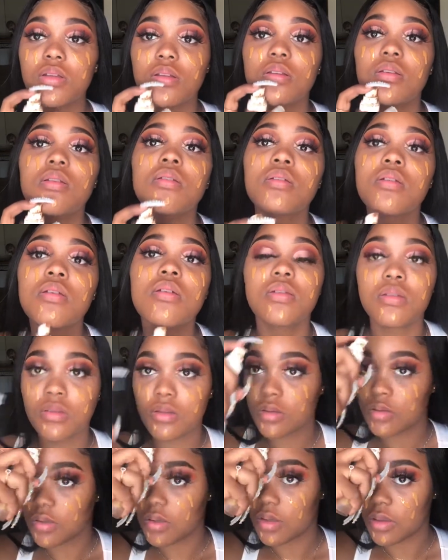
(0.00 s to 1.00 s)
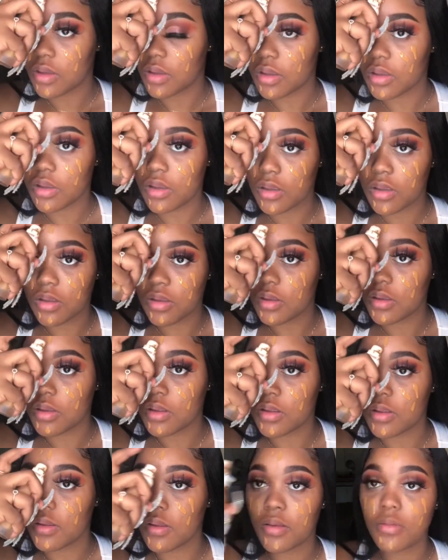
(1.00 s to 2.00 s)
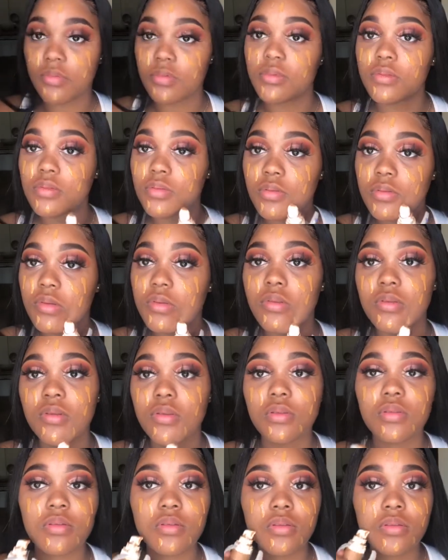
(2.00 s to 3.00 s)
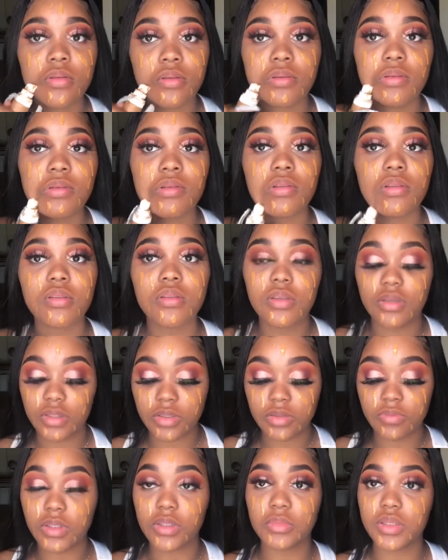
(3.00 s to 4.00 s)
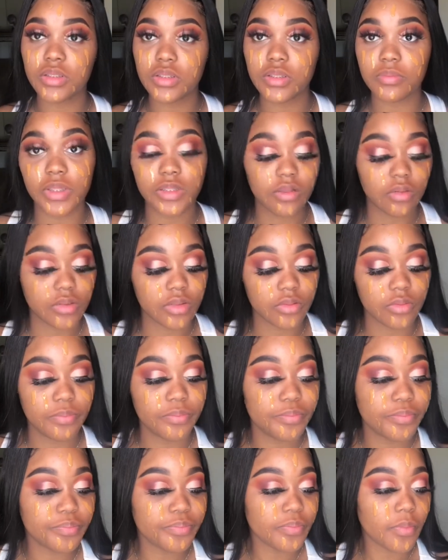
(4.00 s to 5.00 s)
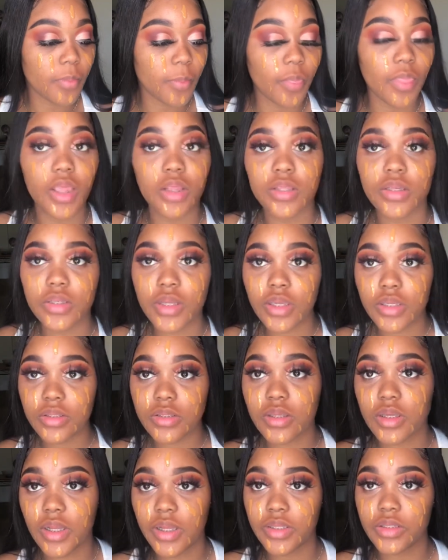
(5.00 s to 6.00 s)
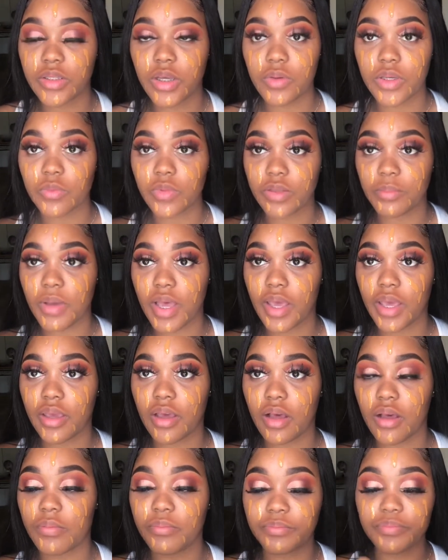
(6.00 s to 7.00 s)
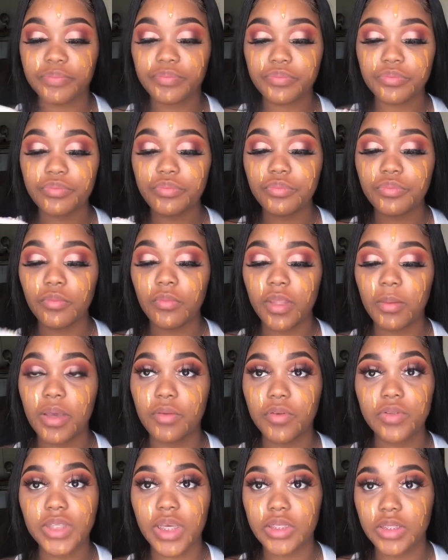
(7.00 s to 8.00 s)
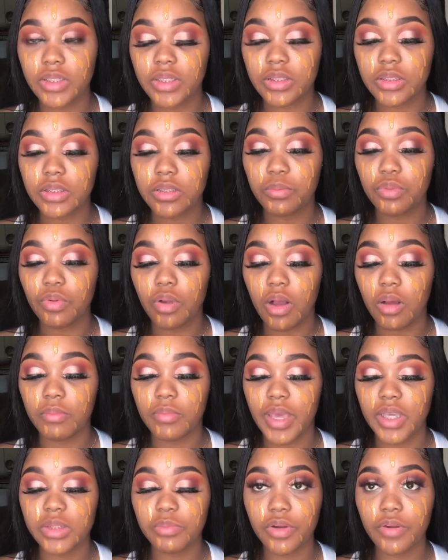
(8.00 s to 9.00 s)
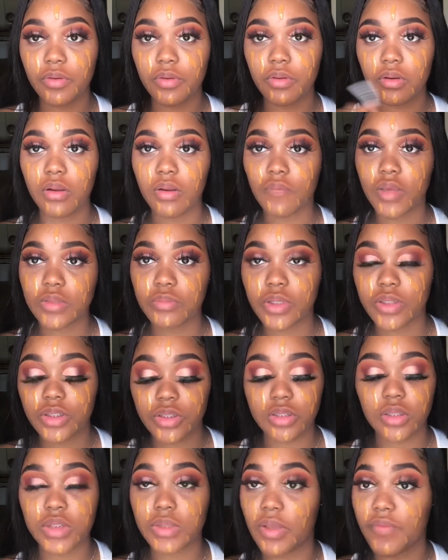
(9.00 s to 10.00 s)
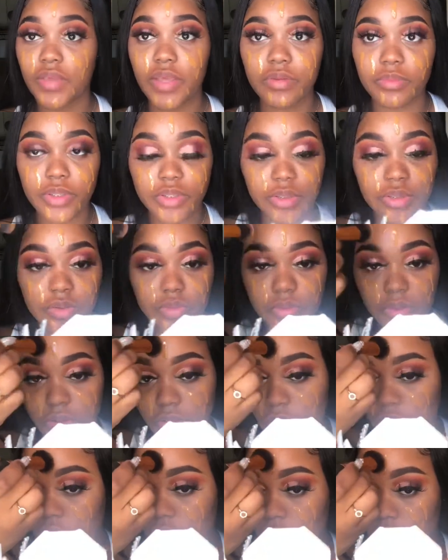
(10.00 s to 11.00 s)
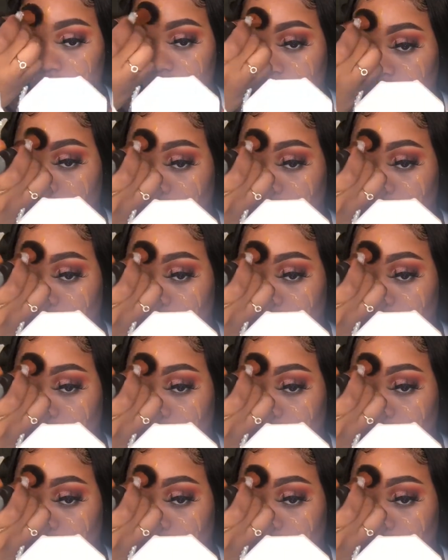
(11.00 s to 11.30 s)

Matte Filter Foundation. I always forget the name, but I'm in the color four ten. And basically you're just seeing me put this all over my face. And then I go in with my Real Techniques Expert